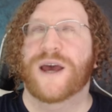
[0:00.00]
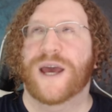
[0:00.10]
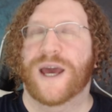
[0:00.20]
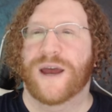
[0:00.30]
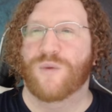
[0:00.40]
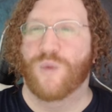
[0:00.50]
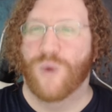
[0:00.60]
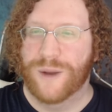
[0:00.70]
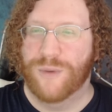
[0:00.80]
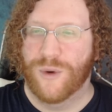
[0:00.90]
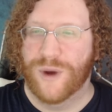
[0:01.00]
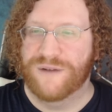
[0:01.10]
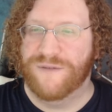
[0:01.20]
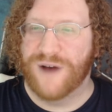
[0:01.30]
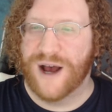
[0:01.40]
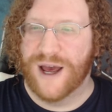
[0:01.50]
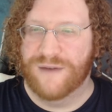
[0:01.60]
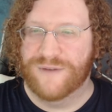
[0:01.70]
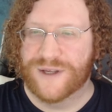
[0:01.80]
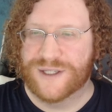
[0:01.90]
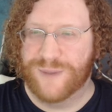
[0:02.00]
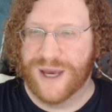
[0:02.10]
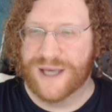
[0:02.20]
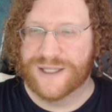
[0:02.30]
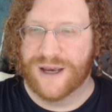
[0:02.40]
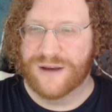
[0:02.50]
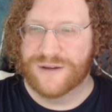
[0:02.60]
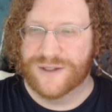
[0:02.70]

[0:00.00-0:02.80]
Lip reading: and 1.5 spacing.